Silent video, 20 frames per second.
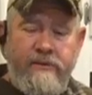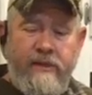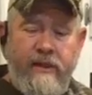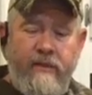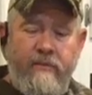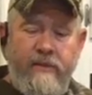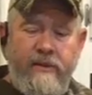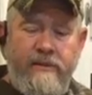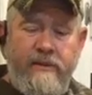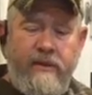
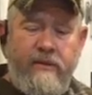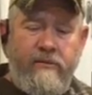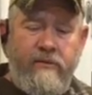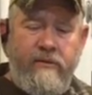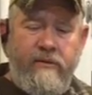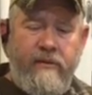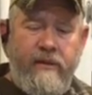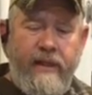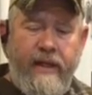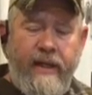Jeremy's the
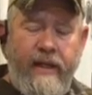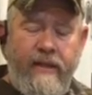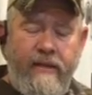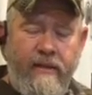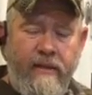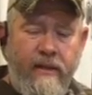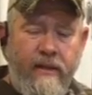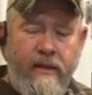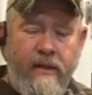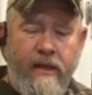owner of
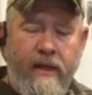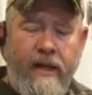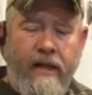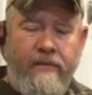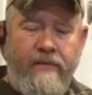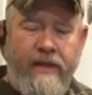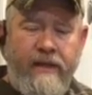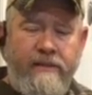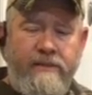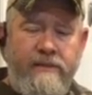that.
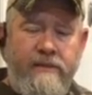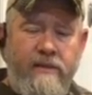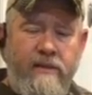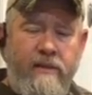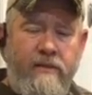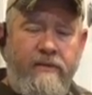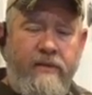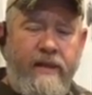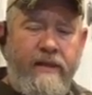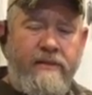
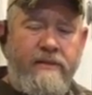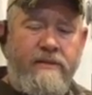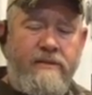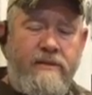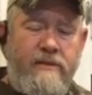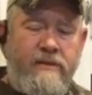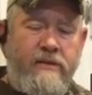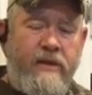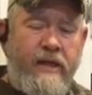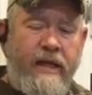
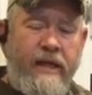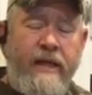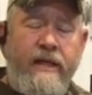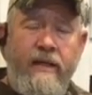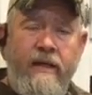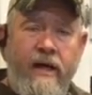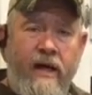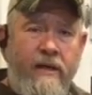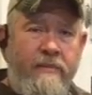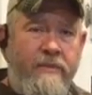That's
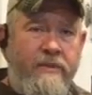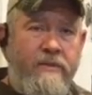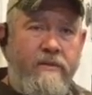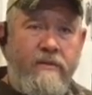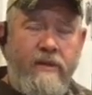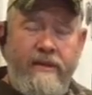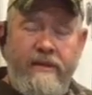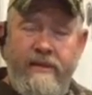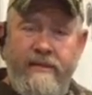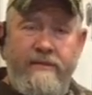
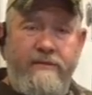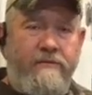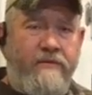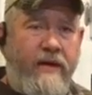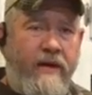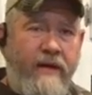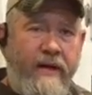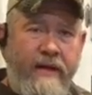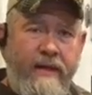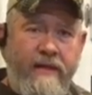economical. It does a
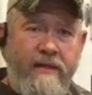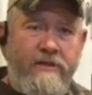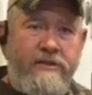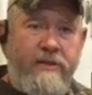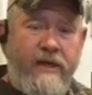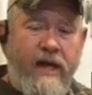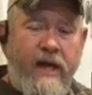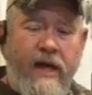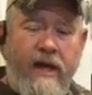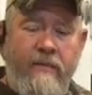very good
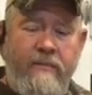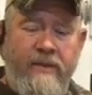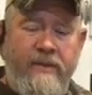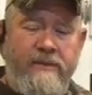job.